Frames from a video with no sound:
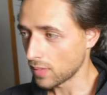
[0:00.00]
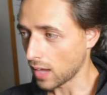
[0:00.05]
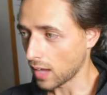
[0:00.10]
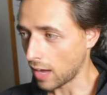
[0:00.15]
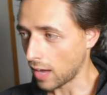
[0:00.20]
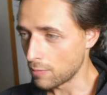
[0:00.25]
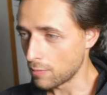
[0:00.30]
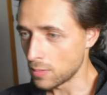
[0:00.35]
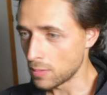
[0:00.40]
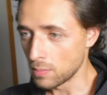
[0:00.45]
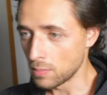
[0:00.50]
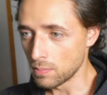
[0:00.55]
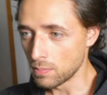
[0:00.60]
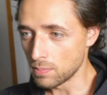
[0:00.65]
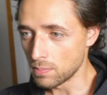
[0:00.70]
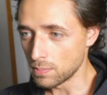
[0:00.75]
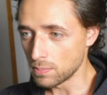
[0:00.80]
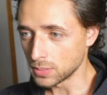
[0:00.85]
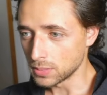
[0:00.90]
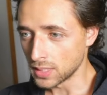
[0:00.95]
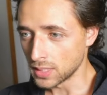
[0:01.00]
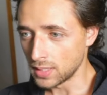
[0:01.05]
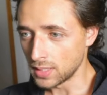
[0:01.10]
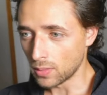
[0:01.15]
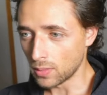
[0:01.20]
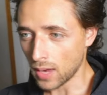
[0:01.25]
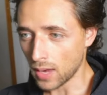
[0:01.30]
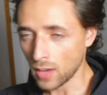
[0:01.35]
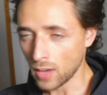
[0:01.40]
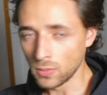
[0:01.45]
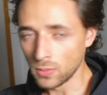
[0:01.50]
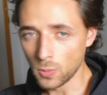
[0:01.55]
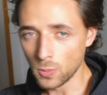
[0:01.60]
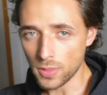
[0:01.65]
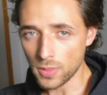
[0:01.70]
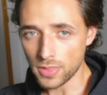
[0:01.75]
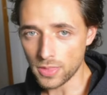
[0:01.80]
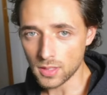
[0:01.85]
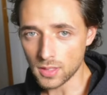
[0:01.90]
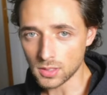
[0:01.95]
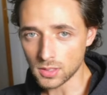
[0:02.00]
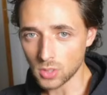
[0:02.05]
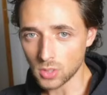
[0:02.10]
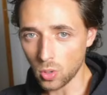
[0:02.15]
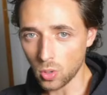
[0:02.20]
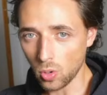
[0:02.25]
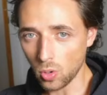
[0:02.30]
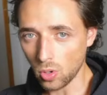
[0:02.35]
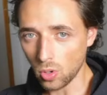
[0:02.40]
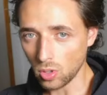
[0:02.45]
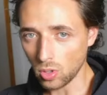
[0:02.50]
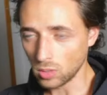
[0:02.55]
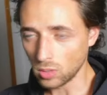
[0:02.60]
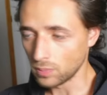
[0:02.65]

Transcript: I've been playing around with this whole